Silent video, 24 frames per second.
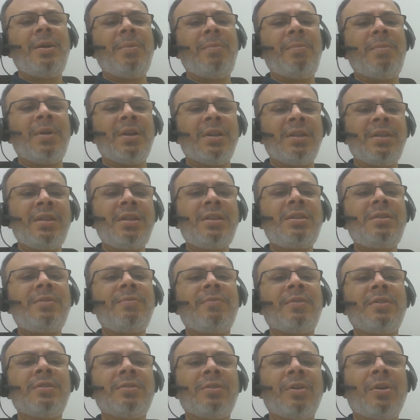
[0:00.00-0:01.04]
but this
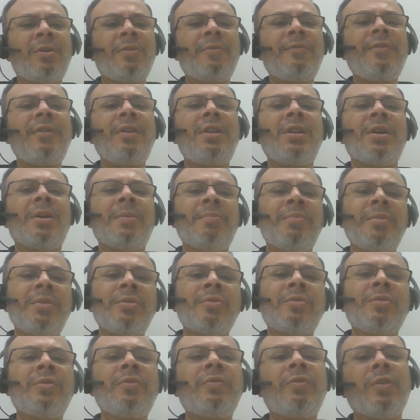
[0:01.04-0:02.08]
was often
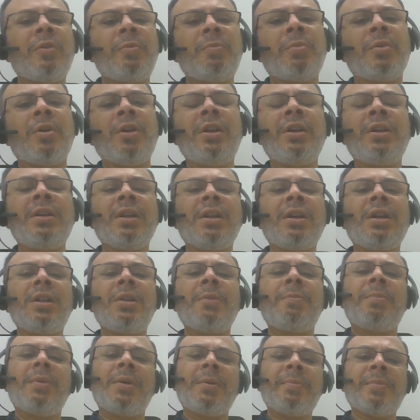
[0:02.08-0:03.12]
abused for political
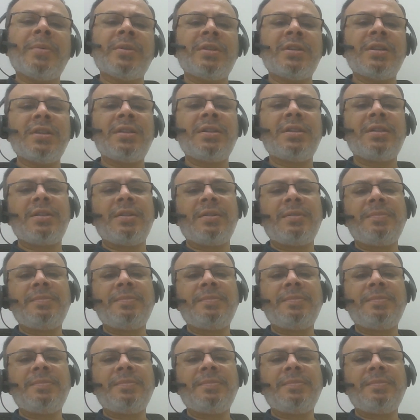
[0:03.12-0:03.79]
purposes.